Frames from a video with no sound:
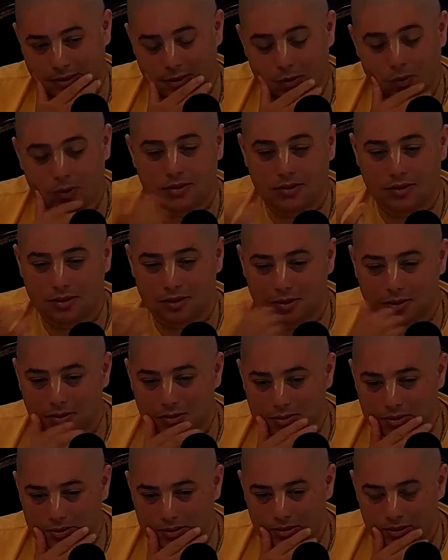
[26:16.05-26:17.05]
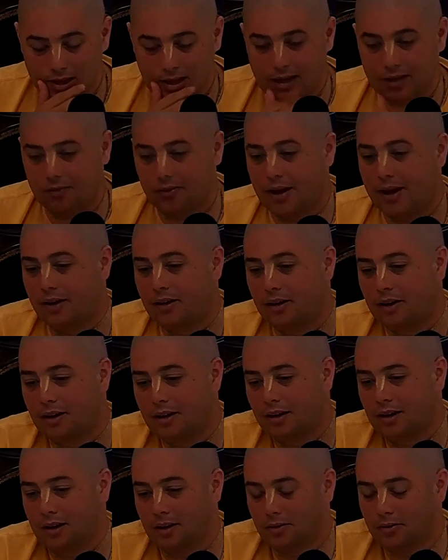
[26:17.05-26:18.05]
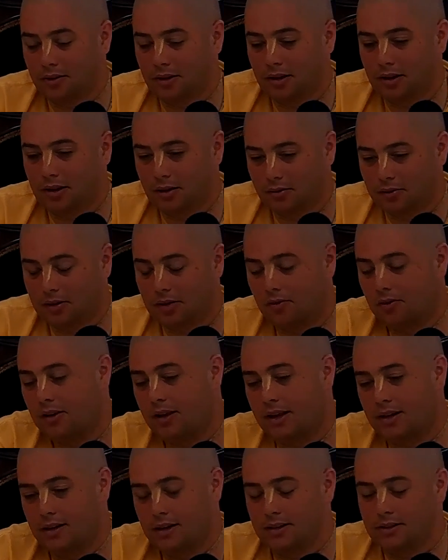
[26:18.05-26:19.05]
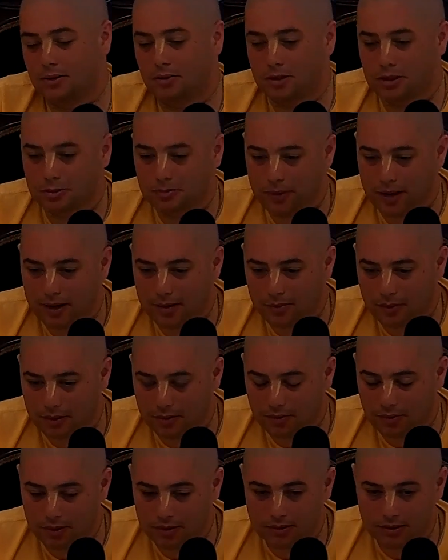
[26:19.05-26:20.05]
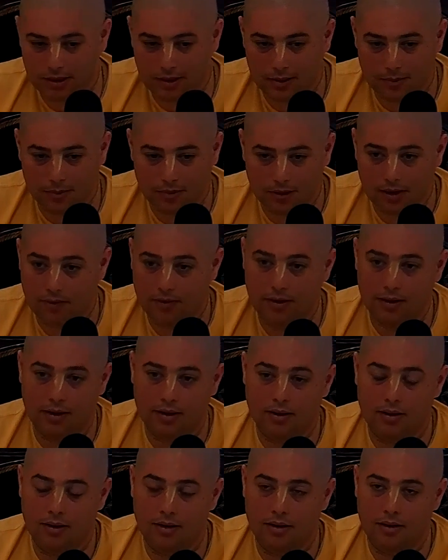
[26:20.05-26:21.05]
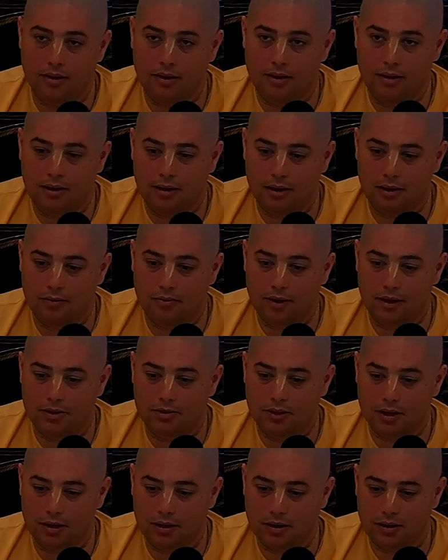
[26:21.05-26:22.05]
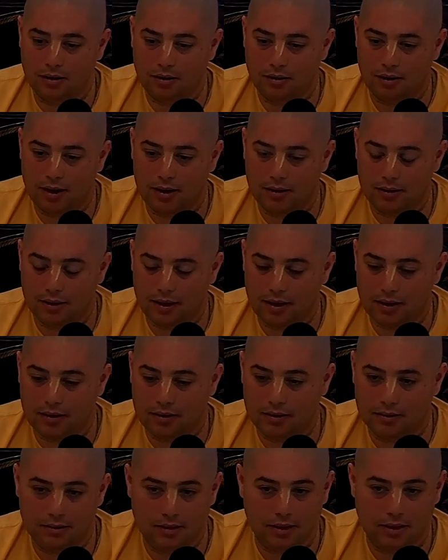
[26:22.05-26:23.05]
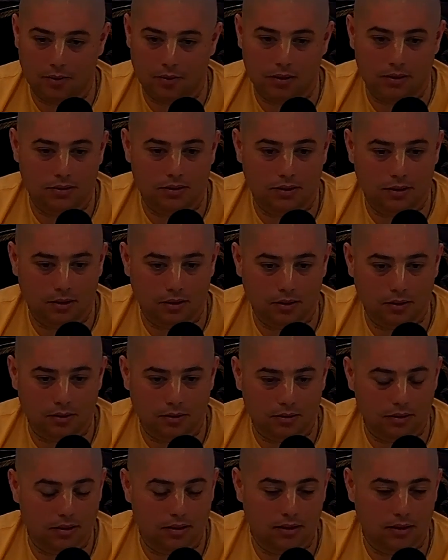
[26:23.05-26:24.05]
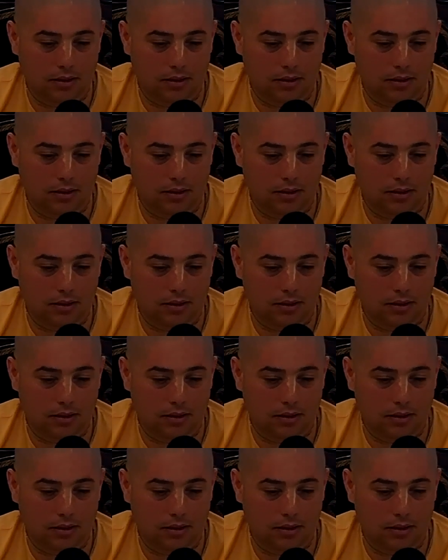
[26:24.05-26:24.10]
So what's the use? Like if I if if if Glenn doesn't respect me, for example, and I, and I, and if I try to correct Glenn, it's like, what's the use?